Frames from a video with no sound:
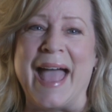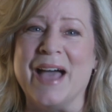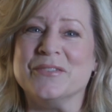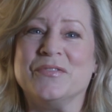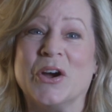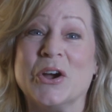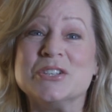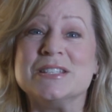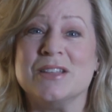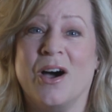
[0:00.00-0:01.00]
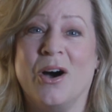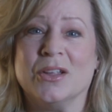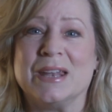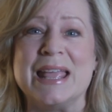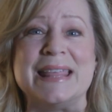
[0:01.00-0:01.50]
At first
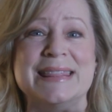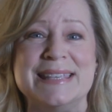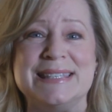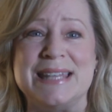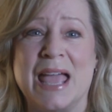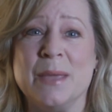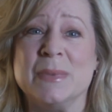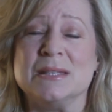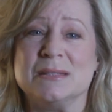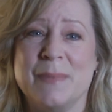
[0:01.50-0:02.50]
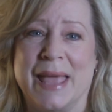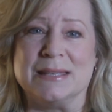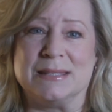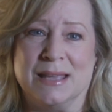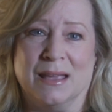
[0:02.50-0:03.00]
thought, these statements
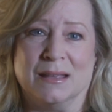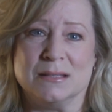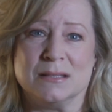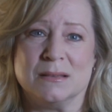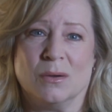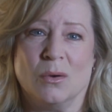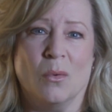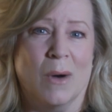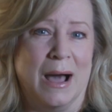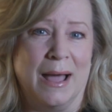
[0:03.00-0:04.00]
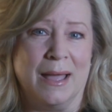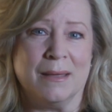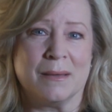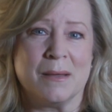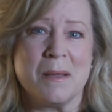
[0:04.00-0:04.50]
make sense. Why?
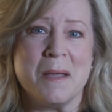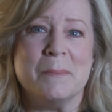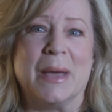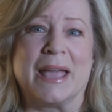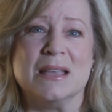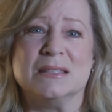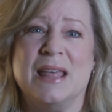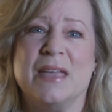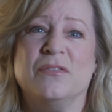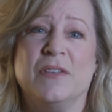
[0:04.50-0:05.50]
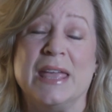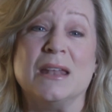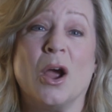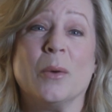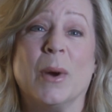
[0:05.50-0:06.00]
Because they
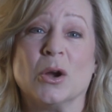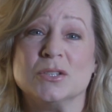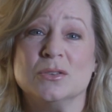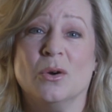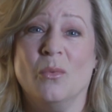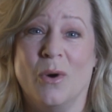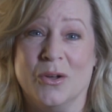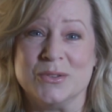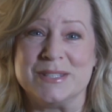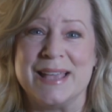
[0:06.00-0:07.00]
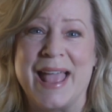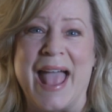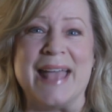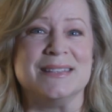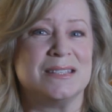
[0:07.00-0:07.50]
feed our personal wants
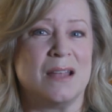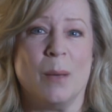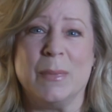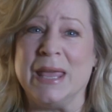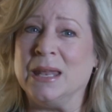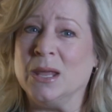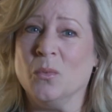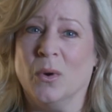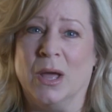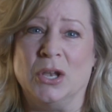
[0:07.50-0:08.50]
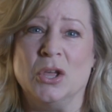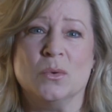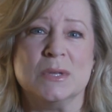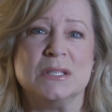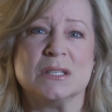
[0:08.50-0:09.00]
and stop anyone
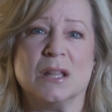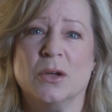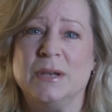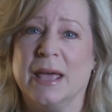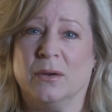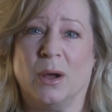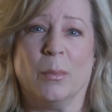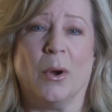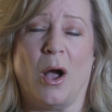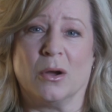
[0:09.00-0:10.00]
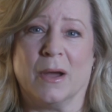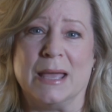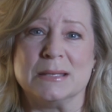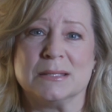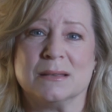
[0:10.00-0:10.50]
who would slow down our
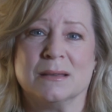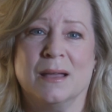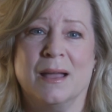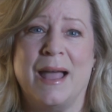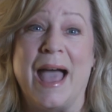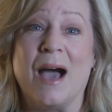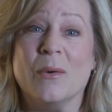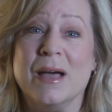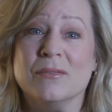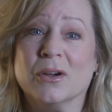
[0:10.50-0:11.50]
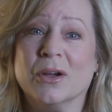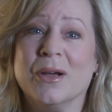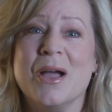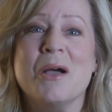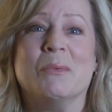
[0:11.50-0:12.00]
progress. However,
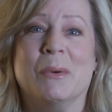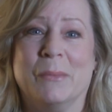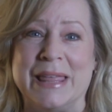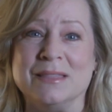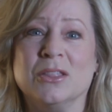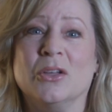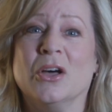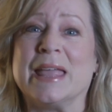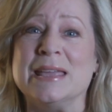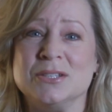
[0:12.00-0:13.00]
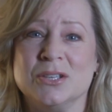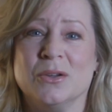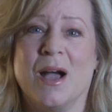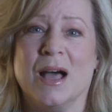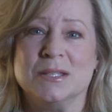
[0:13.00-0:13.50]
when we look
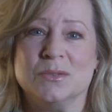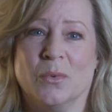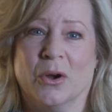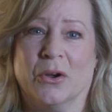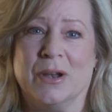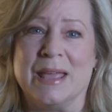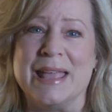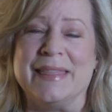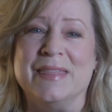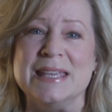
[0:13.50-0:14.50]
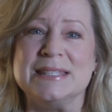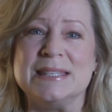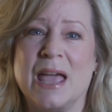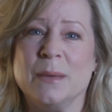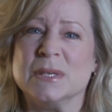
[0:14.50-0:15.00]
into God's Word, these
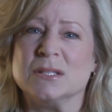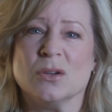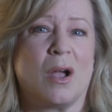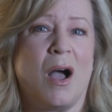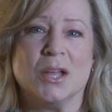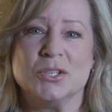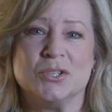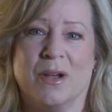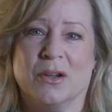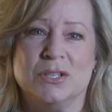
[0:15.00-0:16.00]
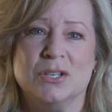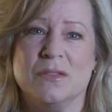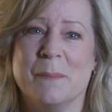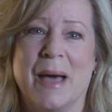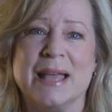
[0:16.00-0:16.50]
statements are contrary to
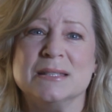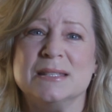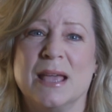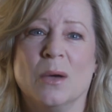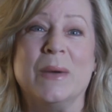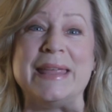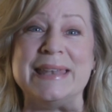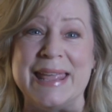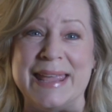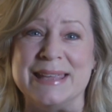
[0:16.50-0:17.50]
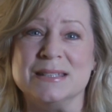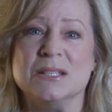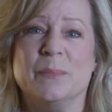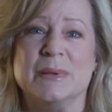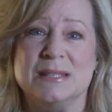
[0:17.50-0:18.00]
the mindset we need
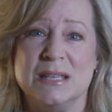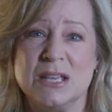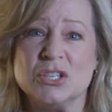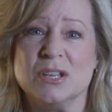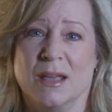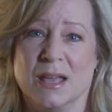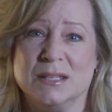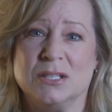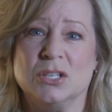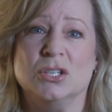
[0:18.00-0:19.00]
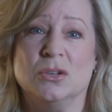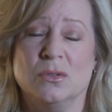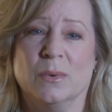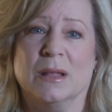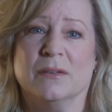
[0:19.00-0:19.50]
to position us to do
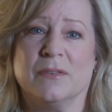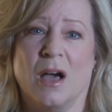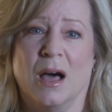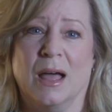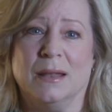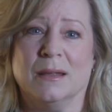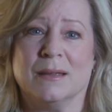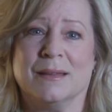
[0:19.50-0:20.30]
the will of God.